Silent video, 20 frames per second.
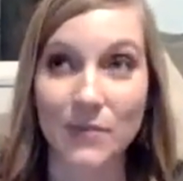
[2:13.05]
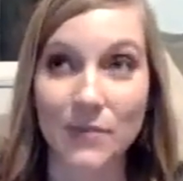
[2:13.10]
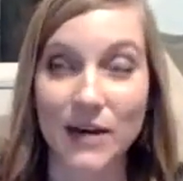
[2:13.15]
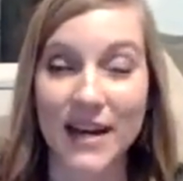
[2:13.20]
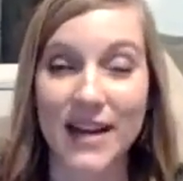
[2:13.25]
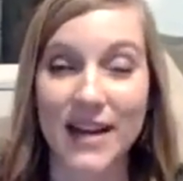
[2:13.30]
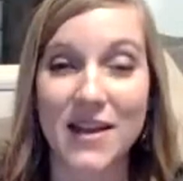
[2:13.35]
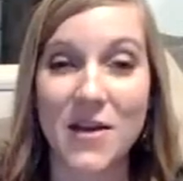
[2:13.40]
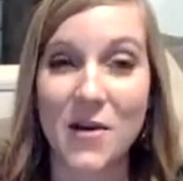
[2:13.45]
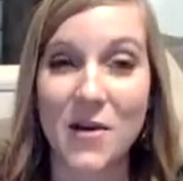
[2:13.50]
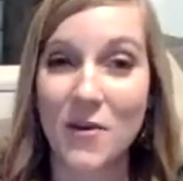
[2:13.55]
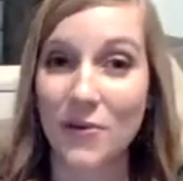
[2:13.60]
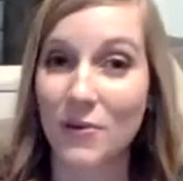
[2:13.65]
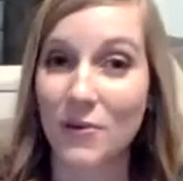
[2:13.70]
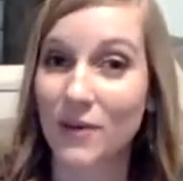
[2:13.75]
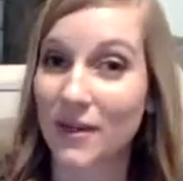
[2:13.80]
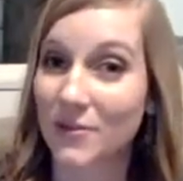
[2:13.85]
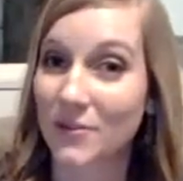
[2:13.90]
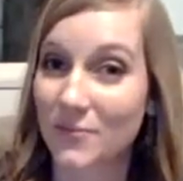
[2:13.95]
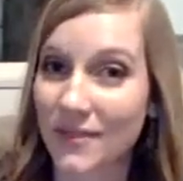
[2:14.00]
But
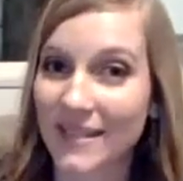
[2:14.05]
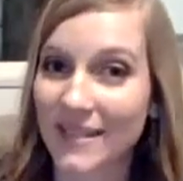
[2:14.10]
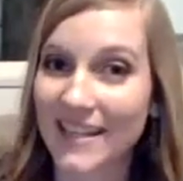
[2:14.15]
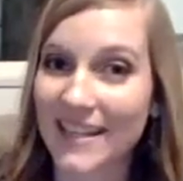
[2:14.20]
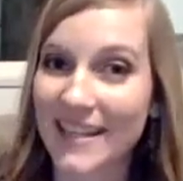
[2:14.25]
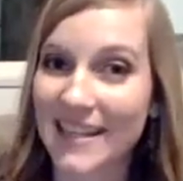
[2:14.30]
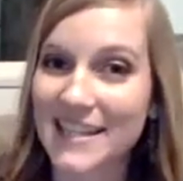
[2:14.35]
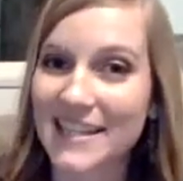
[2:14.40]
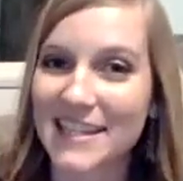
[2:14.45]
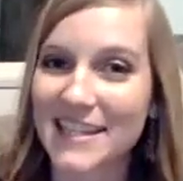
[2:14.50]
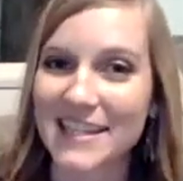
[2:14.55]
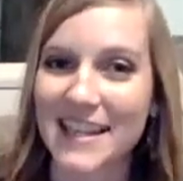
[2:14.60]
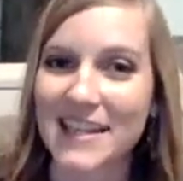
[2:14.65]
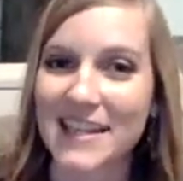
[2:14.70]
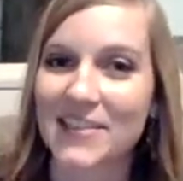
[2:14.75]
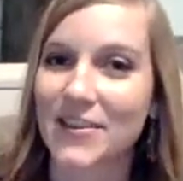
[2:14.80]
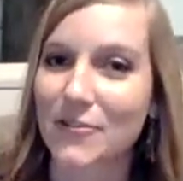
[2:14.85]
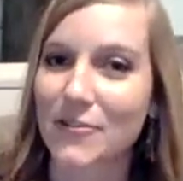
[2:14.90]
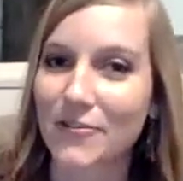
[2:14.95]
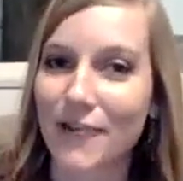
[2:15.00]
what it really is
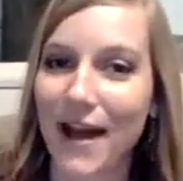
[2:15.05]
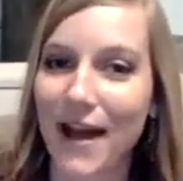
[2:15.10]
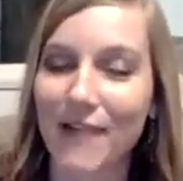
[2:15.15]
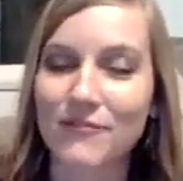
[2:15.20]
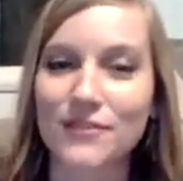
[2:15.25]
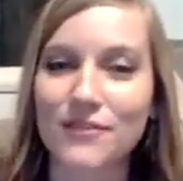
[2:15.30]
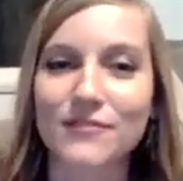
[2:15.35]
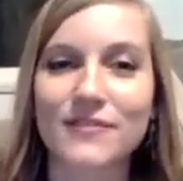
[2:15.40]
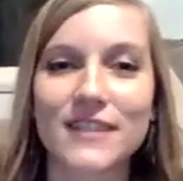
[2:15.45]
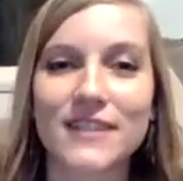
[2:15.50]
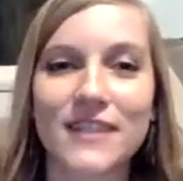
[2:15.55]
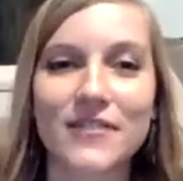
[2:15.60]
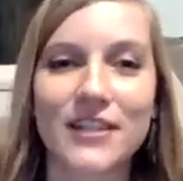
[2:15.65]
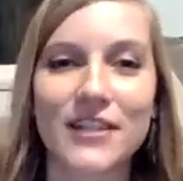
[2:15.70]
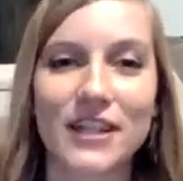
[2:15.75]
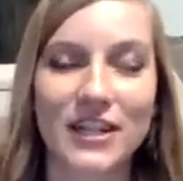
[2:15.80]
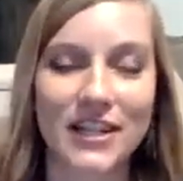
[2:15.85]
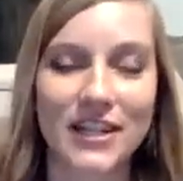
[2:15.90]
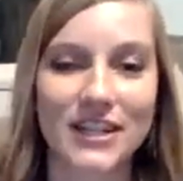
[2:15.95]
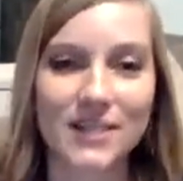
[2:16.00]
the craft of
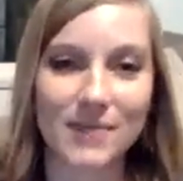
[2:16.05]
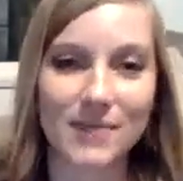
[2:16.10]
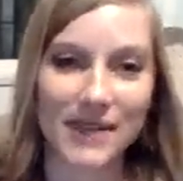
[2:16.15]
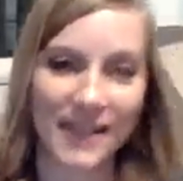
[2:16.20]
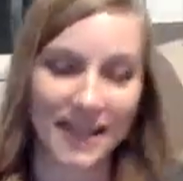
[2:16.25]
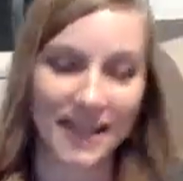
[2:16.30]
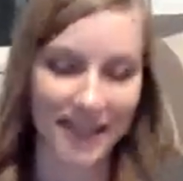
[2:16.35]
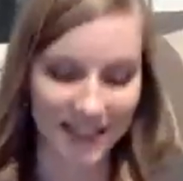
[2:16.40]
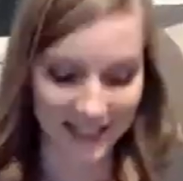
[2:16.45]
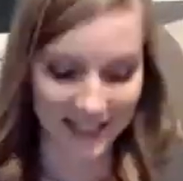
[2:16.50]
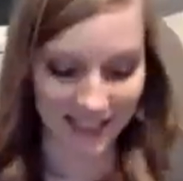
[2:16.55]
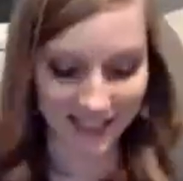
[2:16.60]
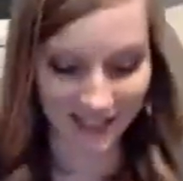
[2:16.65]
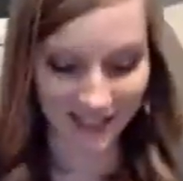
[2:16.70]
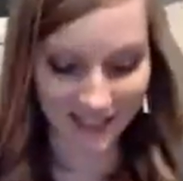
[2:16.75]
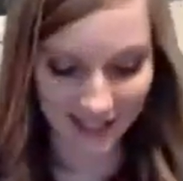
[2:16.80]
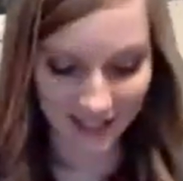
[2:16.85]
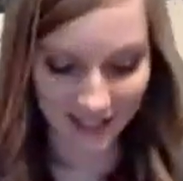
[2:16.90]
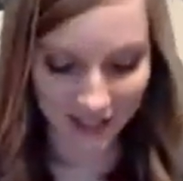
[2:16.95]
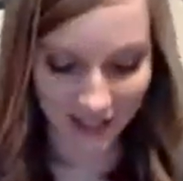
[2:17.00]
living your
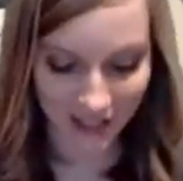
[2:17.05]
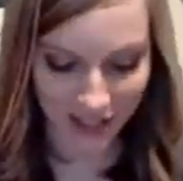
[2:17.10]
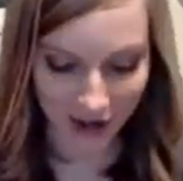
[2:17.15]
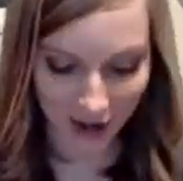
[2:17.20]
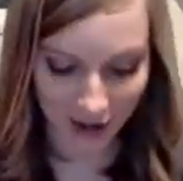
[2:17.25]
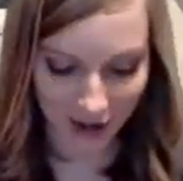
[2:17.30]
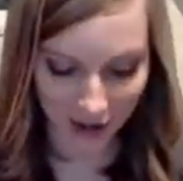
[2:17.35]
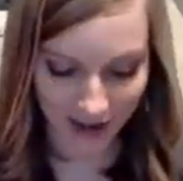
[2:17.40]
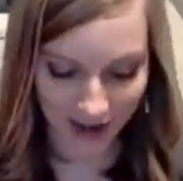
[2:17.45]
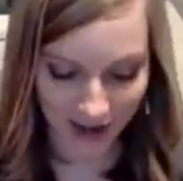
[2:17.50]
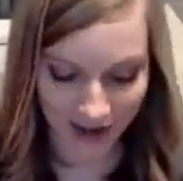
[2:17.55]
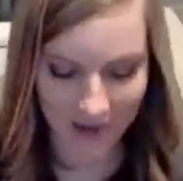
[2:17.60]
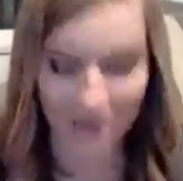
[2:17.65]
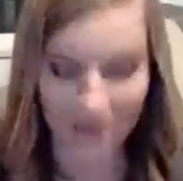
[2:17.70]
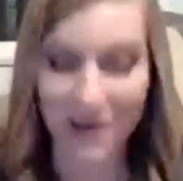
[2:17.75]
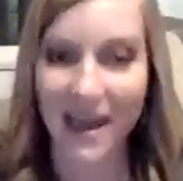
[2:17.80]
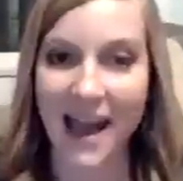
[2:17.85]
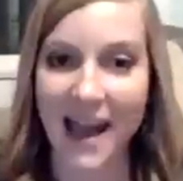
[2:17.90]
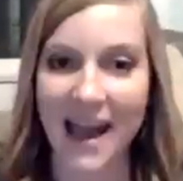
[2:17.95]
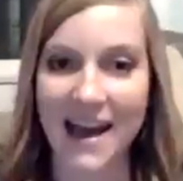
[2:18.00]
experiences. So
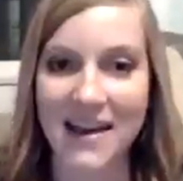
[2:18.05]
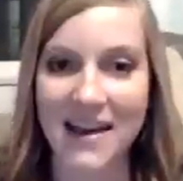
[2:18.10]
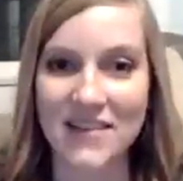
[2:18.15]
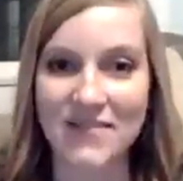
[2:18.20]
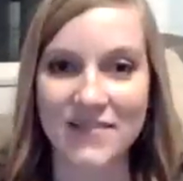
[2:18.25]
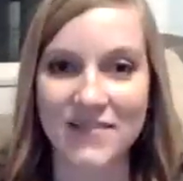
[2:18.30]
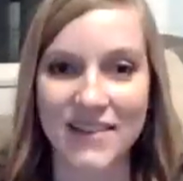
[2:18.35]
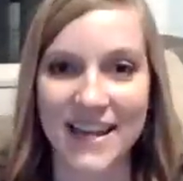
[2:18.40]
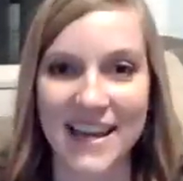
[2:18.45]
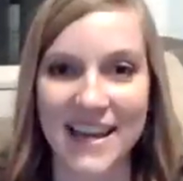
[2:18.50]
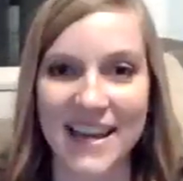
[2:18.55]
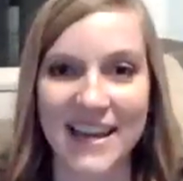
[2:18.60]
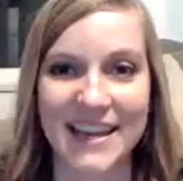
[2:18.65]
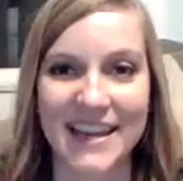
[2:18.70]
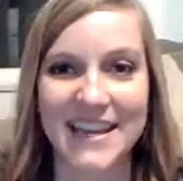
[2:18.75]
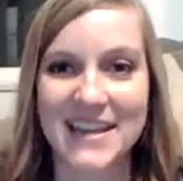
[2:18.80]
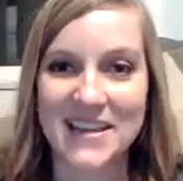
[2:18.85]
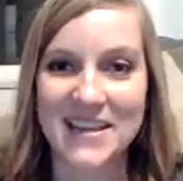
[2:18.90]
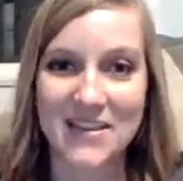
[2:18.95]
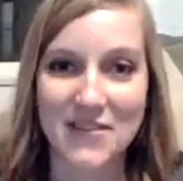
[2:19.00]
we have
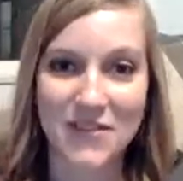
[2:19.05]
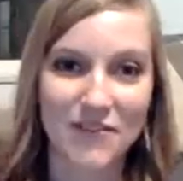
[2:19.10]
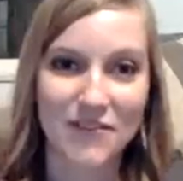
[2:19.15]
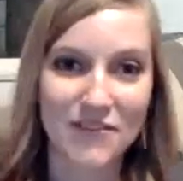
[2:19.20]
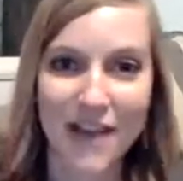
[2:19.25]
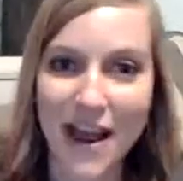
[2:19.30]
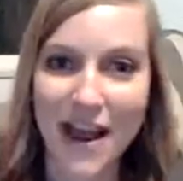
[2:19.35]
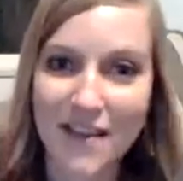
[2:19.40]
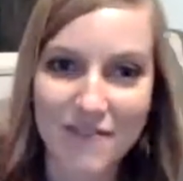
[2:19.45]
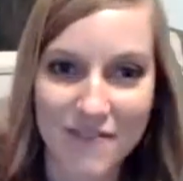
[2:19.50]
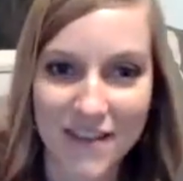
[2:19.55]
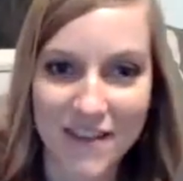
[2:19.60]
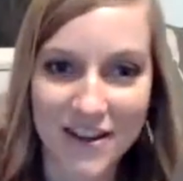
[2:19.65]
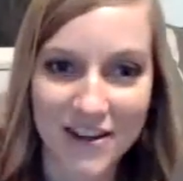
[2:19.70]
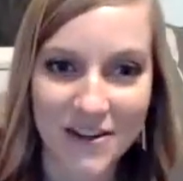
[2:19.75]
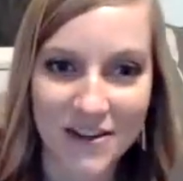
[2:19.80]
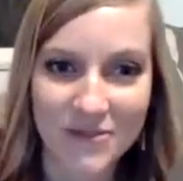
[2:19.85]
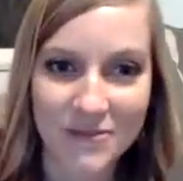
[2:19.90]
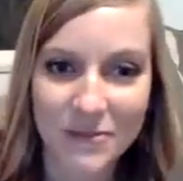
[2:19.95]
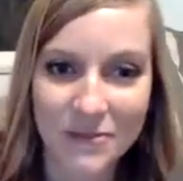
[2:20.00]
the
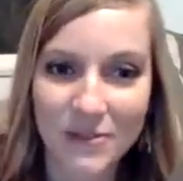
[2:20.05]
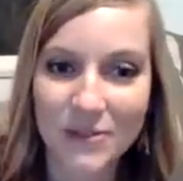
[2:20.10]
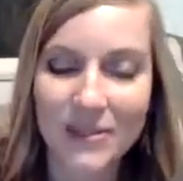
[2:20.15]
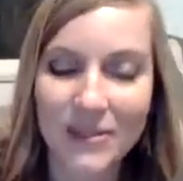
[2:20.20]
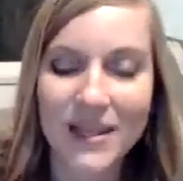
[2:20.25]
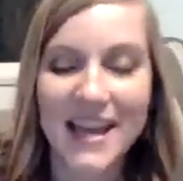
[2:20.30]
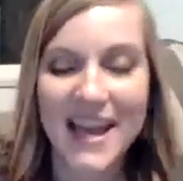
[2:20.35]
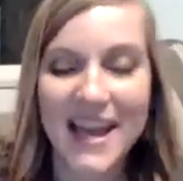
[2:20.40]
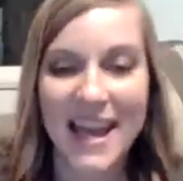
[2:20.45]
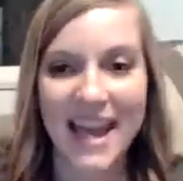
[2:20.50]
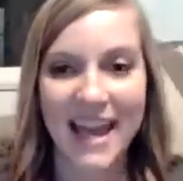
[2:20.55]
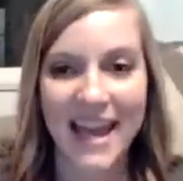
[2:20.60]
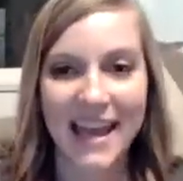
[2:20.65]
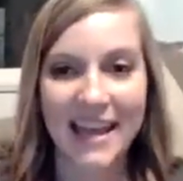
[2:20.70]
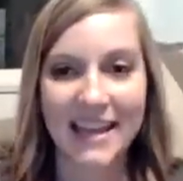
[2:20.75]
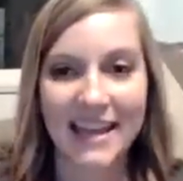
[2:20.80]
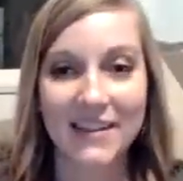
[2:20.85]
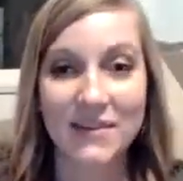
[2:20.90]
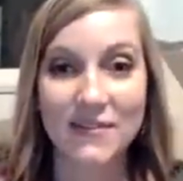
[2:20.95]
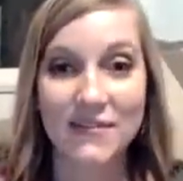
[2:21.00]
5-finger rule.
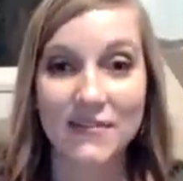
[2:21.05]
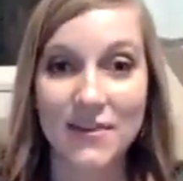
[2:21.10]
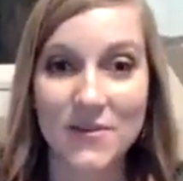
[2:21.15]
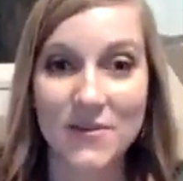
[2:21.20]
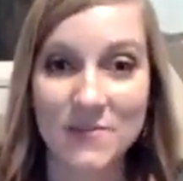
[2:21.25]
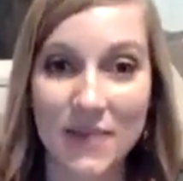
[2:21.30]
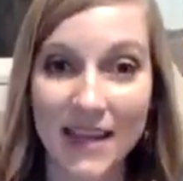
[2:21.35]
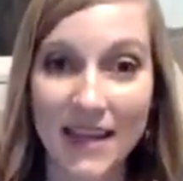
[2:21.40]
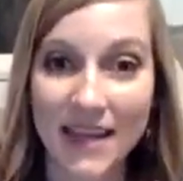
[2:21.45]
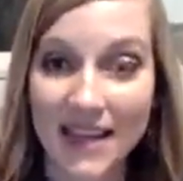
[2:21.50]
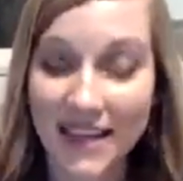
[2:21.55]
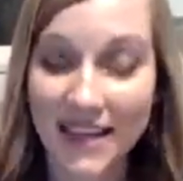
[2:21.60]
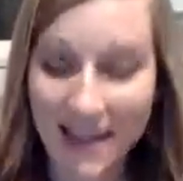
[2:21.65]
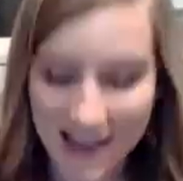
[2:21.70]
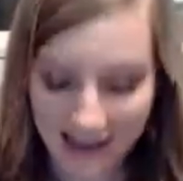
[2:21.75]
And for me,